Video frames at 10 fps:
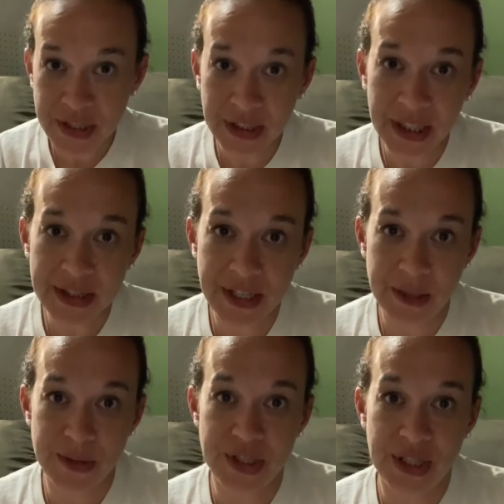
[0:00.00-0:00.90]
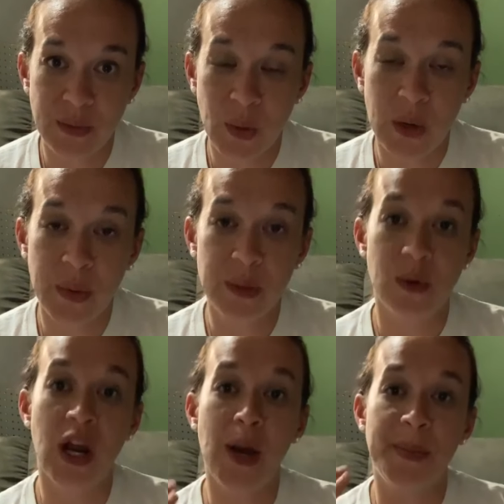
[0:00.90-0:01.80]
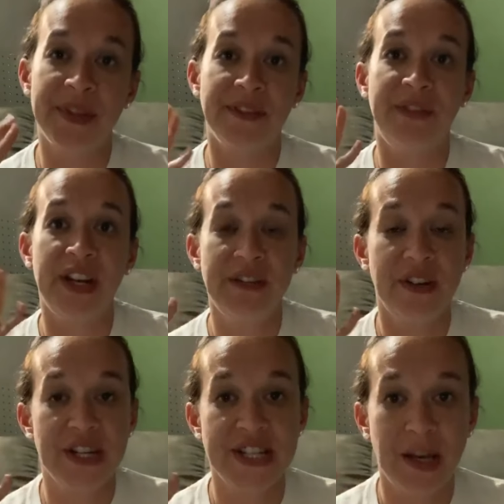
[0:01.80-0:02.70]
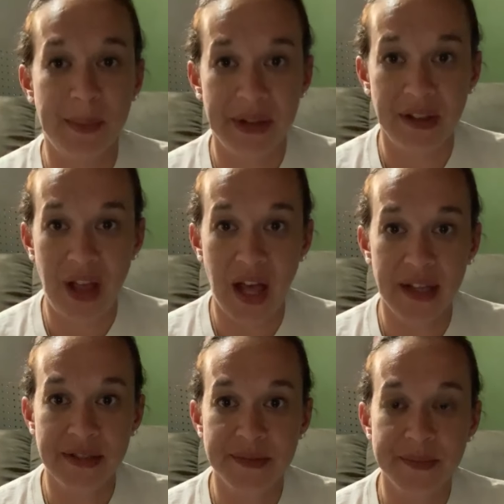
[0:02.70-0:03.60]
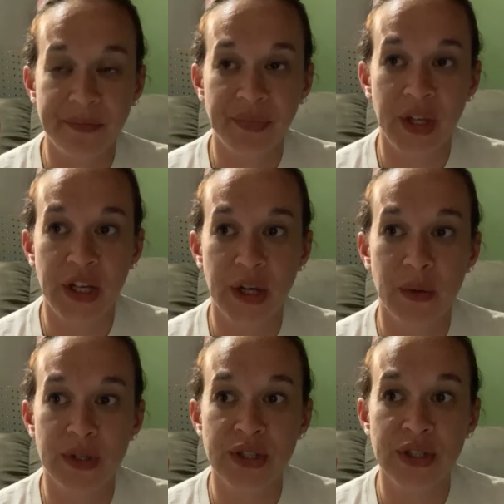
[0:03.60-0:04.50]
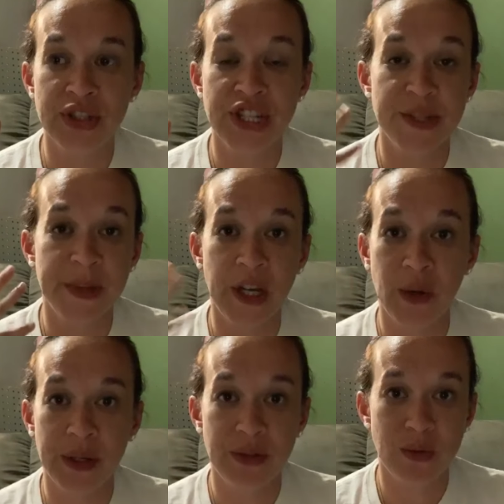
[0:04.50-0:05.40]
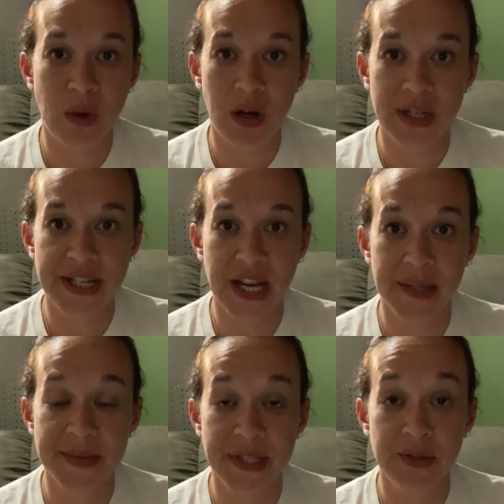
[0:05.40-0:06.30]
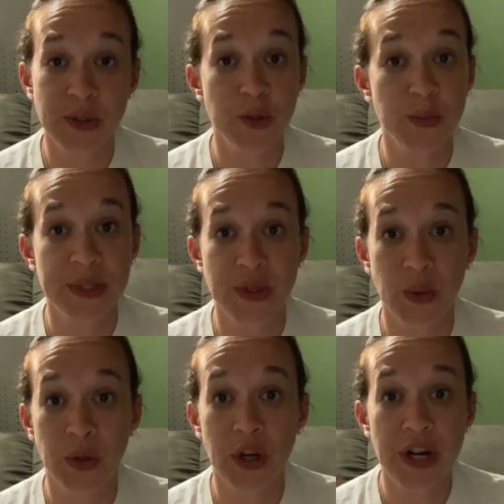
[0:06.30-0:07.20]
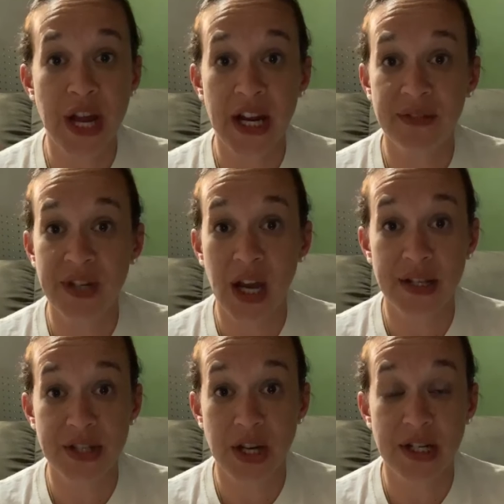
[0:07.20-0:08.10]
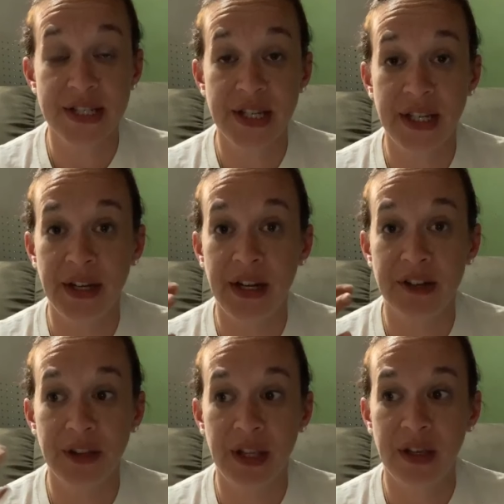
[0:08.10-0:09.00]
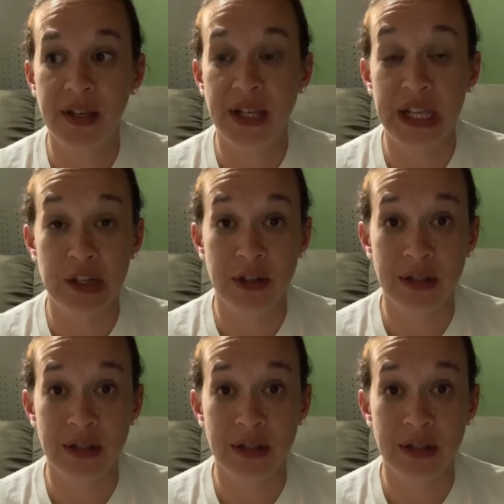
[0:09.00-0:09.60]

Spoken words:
like the ocean, while we were up at the very, very top of the line, she's been going through hard times. And truth be told, her and I have not talked in nearly a year.